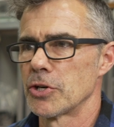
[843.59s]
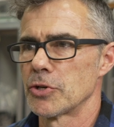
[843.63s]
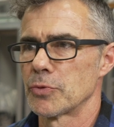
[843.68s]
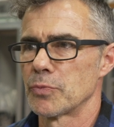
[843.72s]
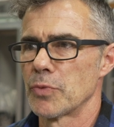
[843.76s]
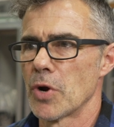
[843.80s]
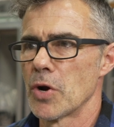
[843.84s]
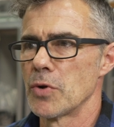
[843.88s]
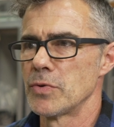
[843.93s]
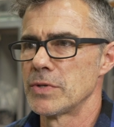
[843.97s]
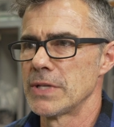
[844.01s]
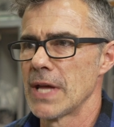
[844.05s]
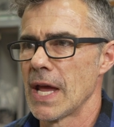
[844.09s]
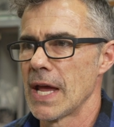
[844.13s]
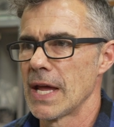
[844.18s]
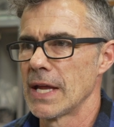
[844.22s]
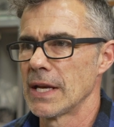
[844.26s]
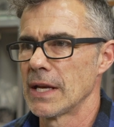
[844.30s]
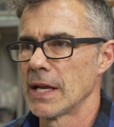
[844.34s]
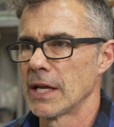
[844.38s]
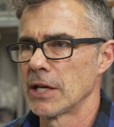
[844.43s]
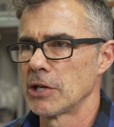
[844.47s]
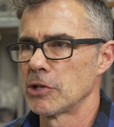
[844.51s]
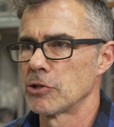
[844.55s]
to
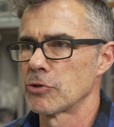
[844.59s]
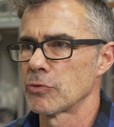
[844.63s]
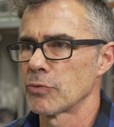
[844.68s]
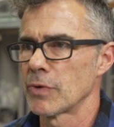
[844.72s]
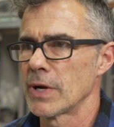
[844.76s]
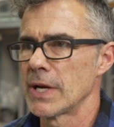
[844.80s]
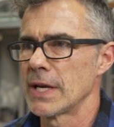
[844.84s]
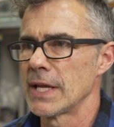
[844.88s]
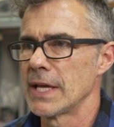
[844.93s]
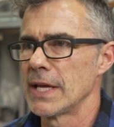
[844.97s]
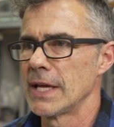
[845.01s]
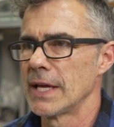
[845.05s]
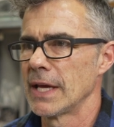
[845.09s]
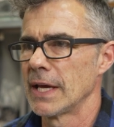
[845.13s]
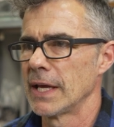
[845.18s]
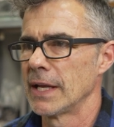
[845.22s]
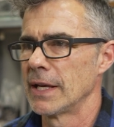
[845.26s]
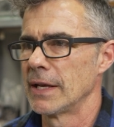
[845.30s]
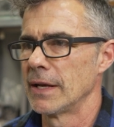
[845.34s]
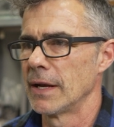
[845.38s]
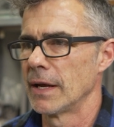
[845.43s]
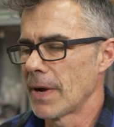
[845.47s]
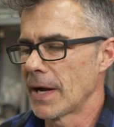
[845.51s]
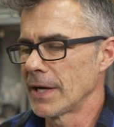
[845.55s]
rotate and gritty,
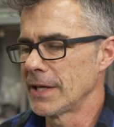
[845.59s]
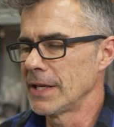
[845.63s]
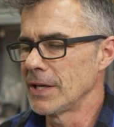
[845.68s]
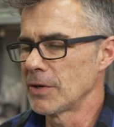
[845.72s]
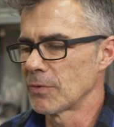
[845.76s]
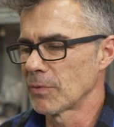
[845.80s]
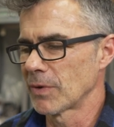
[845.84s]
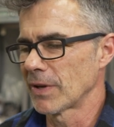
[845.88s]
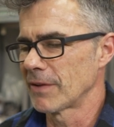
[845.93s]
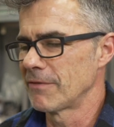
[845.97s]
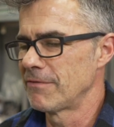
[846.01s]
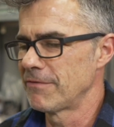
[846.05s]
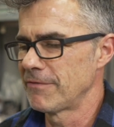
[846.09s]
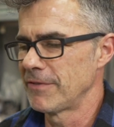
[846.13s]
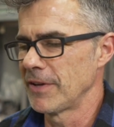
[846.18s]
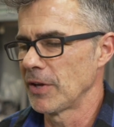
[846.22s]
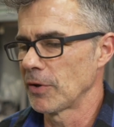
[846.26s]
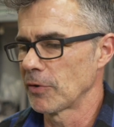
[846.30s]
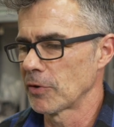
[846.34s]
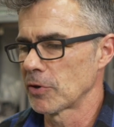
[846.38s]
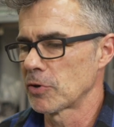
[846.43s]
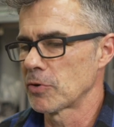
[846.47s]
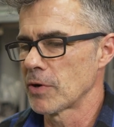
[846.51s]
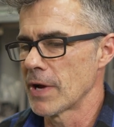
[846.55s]
and I didn't really
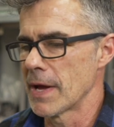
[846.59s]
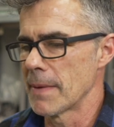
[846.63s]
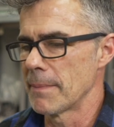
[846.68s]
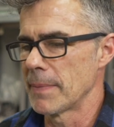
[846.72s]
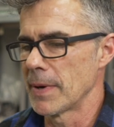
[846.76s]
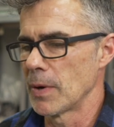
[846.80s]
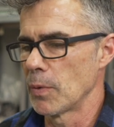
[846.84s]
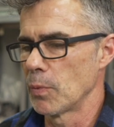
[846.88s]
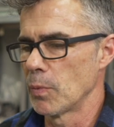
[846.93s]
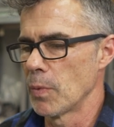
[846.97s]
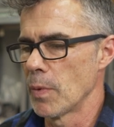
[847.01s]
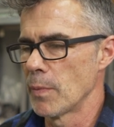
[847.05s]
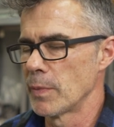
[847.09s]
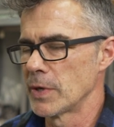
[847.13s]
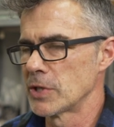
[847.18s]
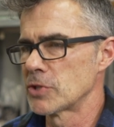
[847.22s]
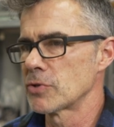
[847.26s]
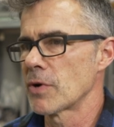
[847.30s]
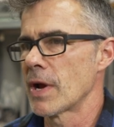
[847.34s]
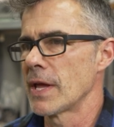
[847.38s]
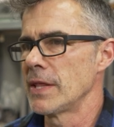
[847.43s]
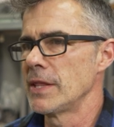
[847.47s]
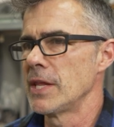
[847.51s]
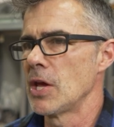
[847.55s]
feel the grit, but when we
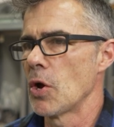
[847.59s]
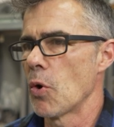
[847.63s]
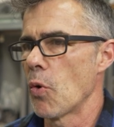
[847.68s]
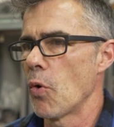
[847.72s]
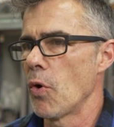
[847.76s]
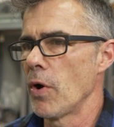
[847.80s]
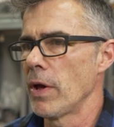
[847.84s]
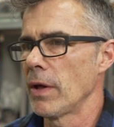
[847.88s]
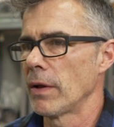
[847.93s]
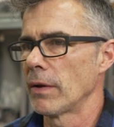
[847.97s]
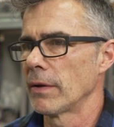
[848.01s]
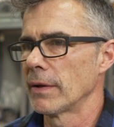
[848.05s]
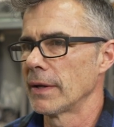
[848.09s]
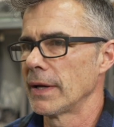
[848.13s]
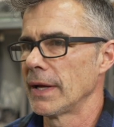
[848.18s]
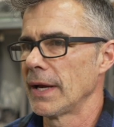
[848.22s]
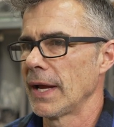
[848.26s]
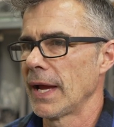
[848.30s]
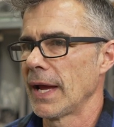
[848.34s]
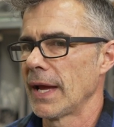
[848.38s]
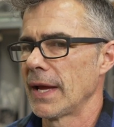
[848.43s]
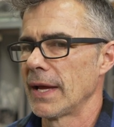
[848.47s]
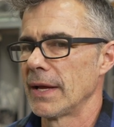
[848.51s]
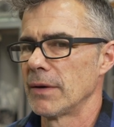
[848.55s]
drained the oil,
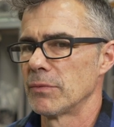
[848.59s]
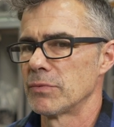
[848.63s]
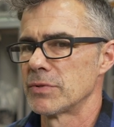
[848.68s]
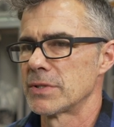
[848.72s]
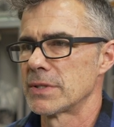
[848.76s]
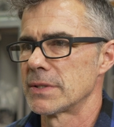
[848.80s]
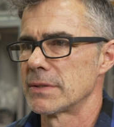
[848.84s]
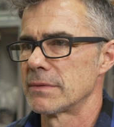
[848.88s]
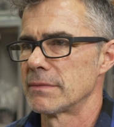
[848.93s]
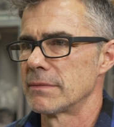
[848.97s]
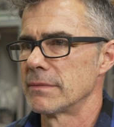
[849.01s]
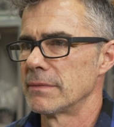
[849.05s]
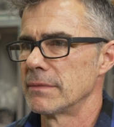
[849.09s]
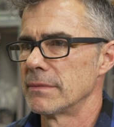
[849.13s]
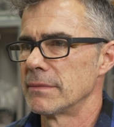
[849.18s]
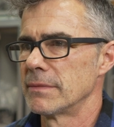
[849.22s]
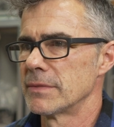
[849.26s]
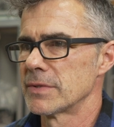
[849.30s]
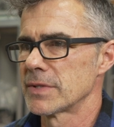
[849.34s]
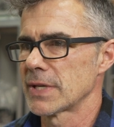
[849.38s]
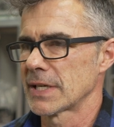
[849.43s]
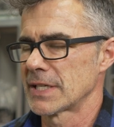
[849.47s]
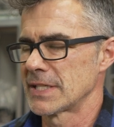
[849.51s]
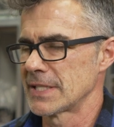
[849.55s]
it's
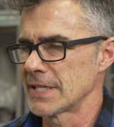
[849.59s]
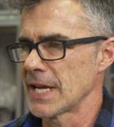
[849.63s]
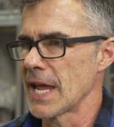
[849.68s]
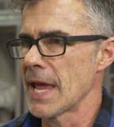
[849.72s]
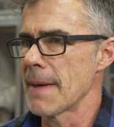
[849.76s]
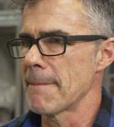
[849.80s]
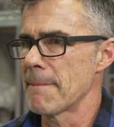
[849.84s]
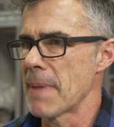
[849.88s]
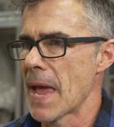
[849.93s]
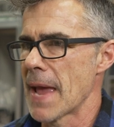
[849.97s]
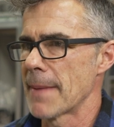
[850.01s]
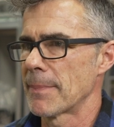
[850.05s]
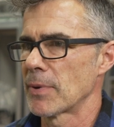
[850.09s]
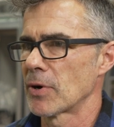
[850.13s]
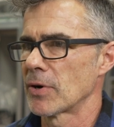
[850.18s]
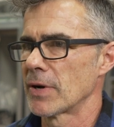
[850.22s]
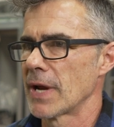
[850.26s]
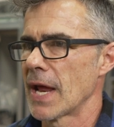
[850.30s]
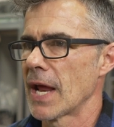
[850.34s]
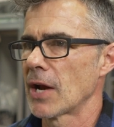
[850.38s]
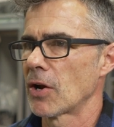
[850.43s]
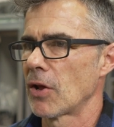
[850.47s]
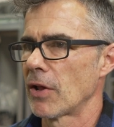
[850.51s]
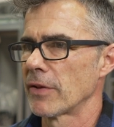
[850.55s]
like sandpaper.
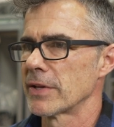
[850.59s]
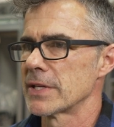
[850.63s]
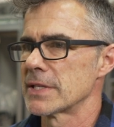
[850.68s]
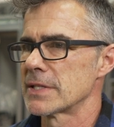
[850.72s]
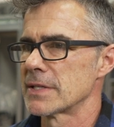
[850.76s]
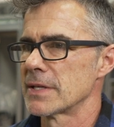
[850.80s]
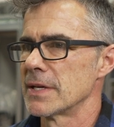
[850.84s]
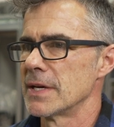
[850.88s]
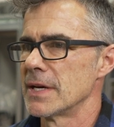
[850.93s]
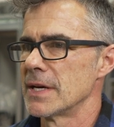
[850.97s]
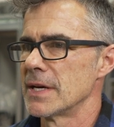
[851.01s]
It had all this